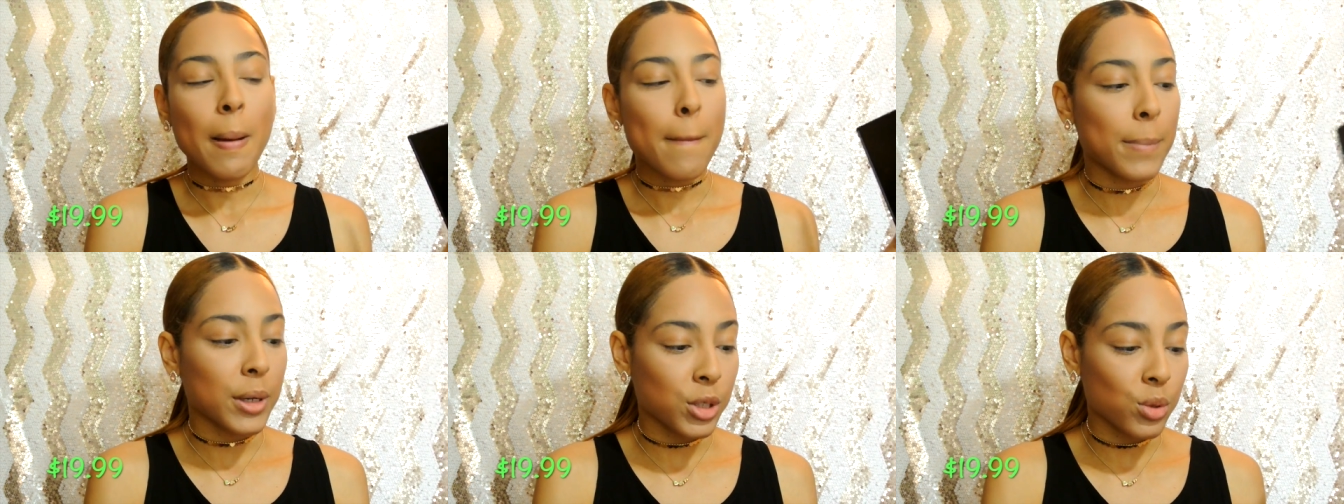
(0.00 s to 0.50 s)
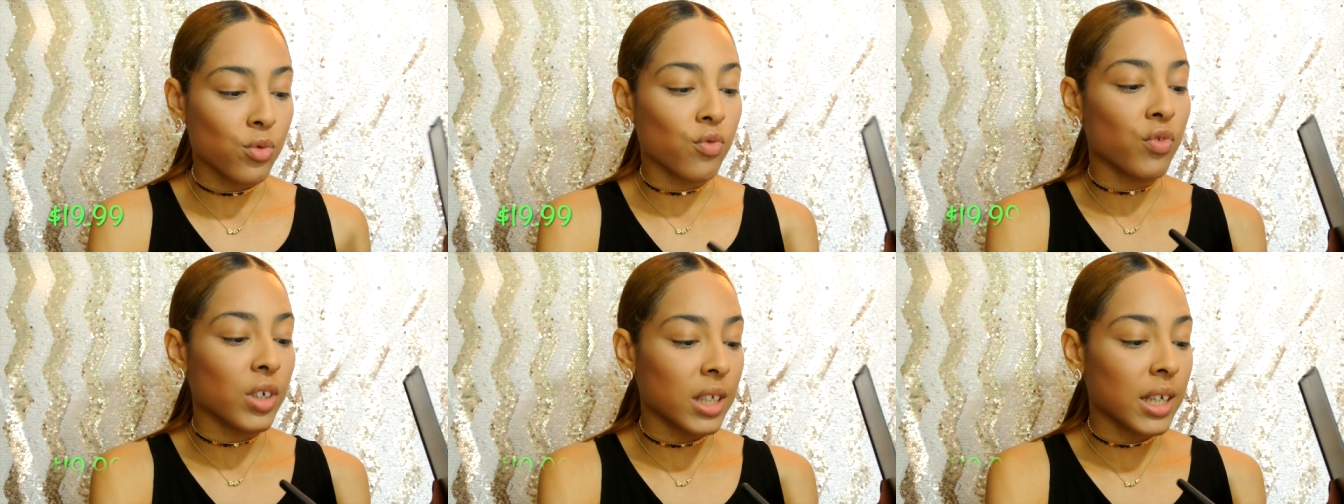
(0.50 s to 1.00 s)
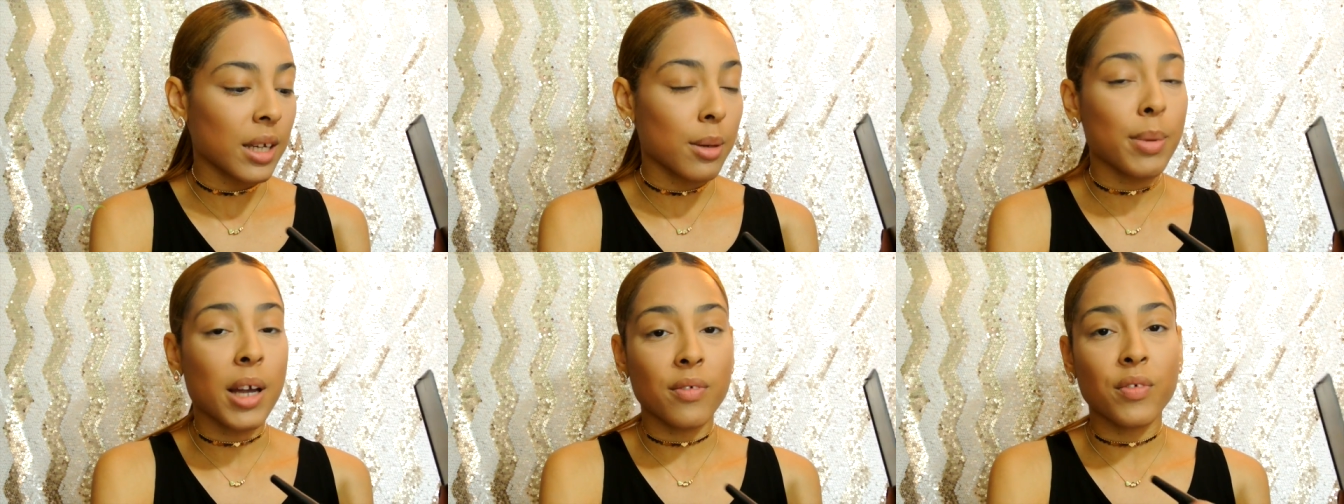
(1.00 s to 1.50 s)
but you really get a
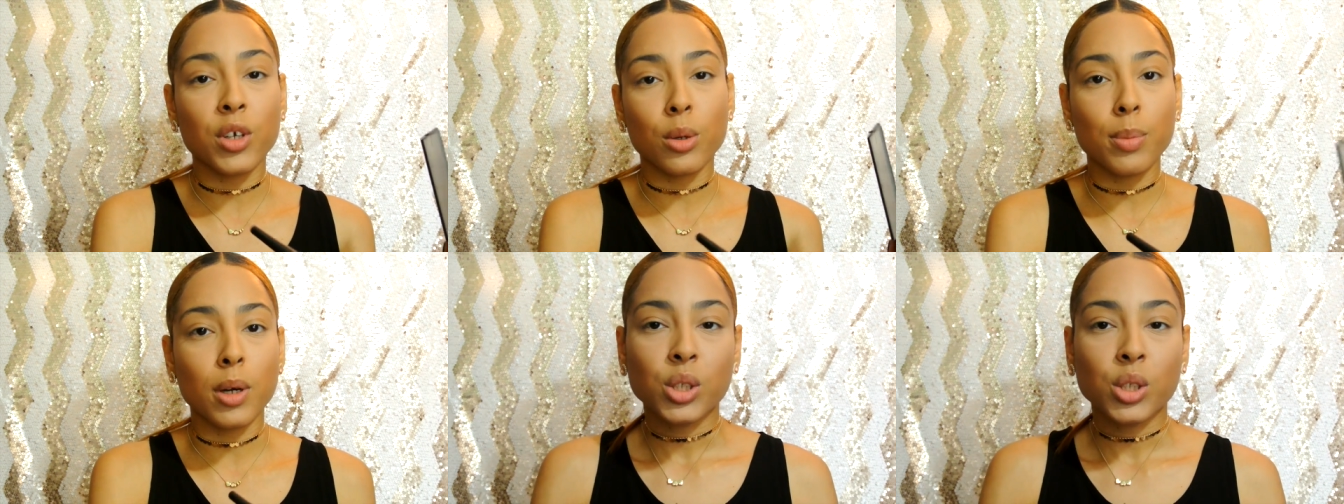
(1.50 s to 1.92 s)
bang for your buck.